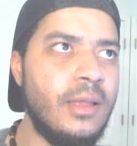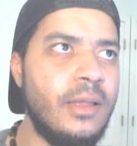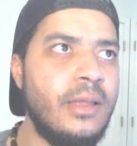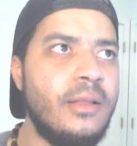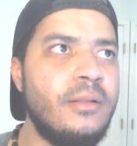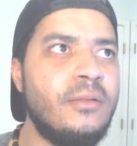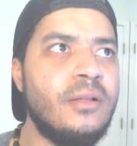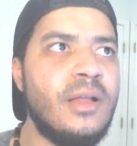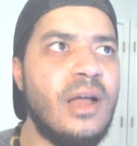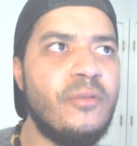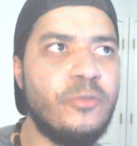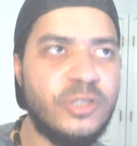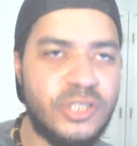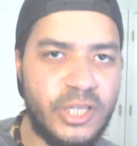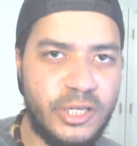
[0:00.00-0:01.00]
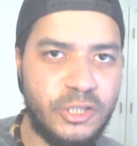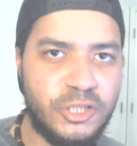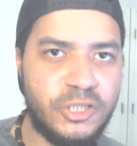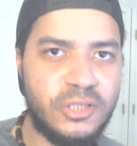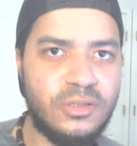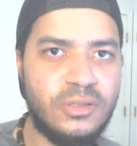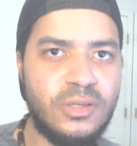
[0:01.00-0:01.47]
and
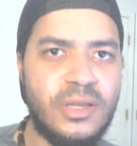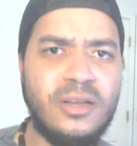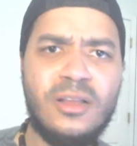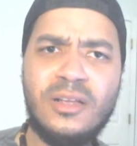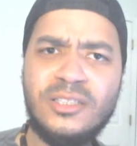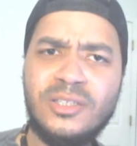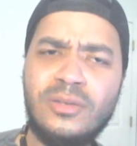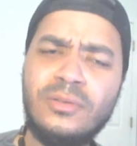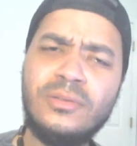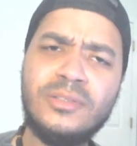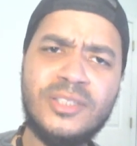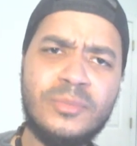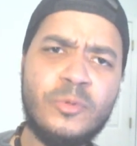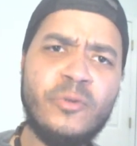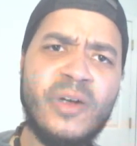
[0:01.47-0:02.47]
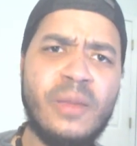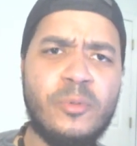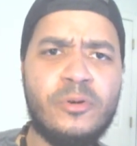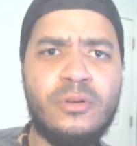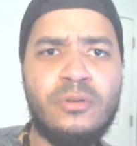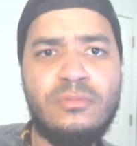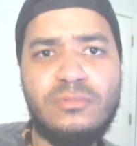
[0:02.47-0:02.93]
conversation, and also some grammar
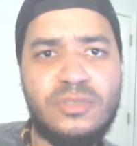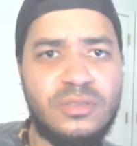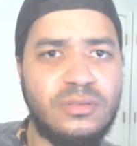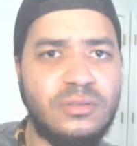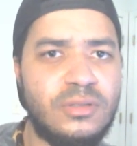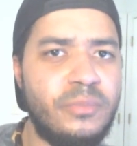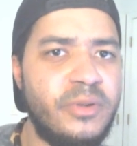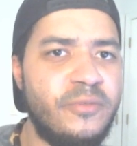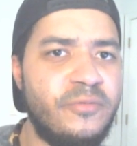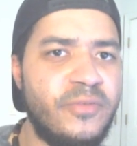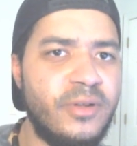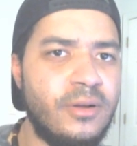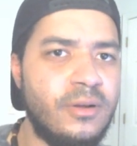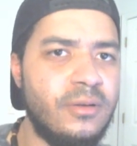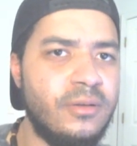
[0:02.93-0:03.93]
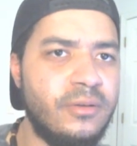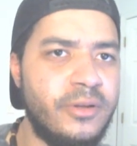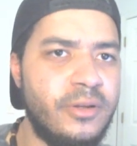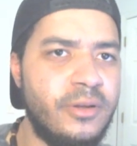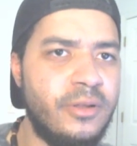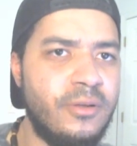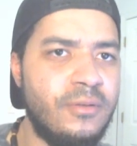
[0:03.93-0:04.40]
notes, to be fair,
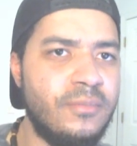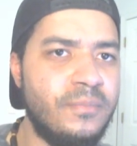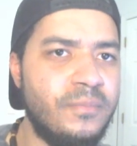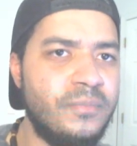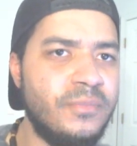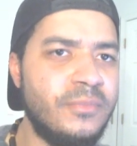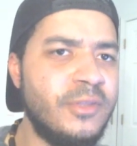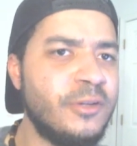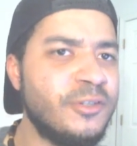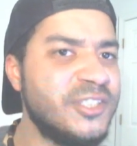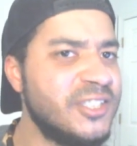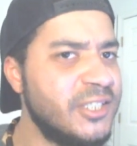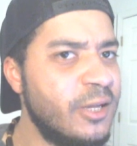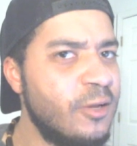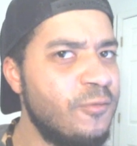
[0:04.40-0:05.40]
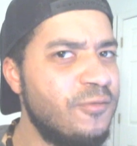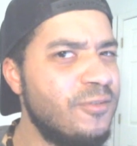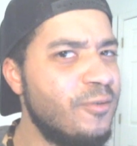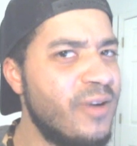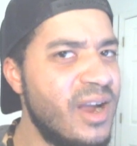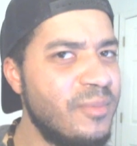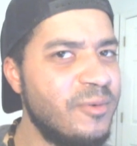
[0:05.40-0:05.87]
their stealth
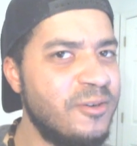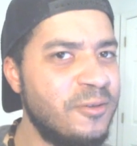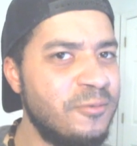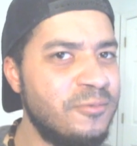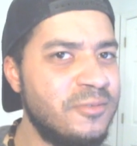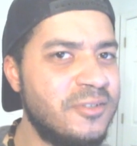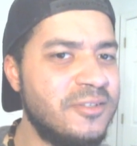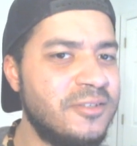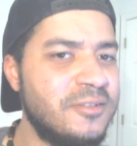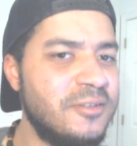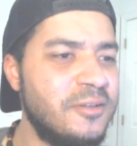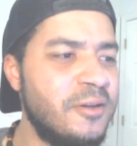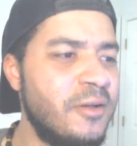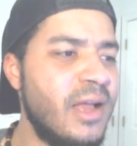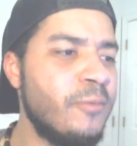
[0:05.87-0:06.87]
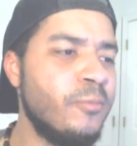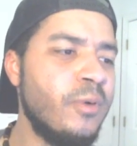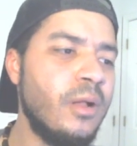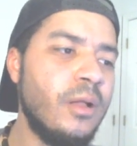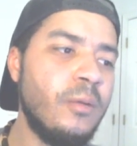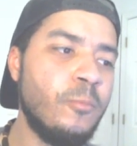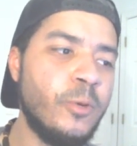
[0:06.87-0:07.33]
grammar notes, I
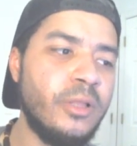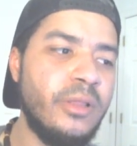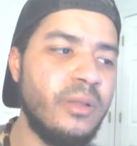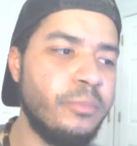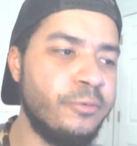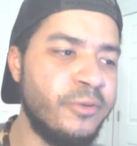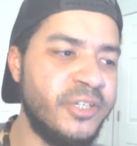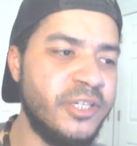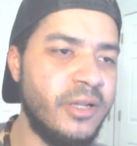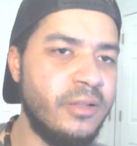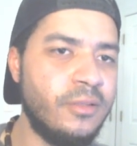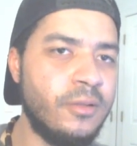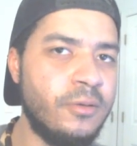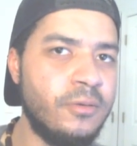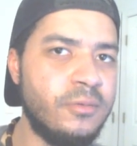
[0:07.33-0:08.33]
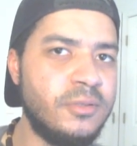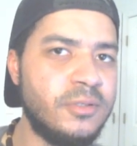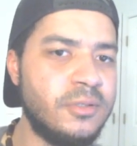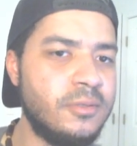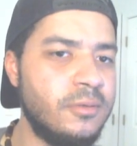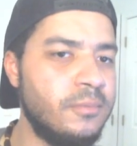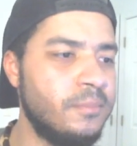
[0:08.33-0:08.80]
really appreciate those,